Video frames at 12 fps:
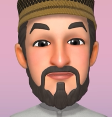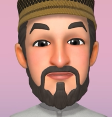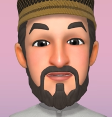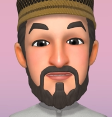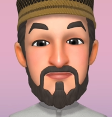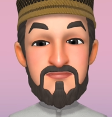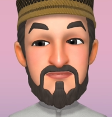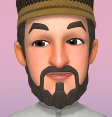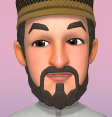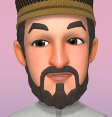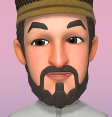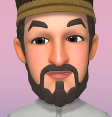Yeah,
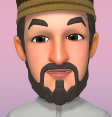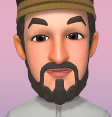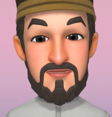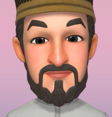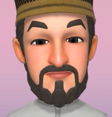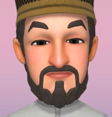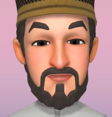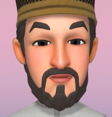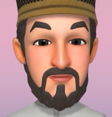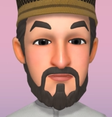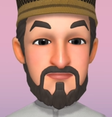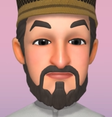it's
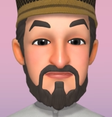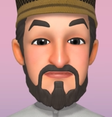flown,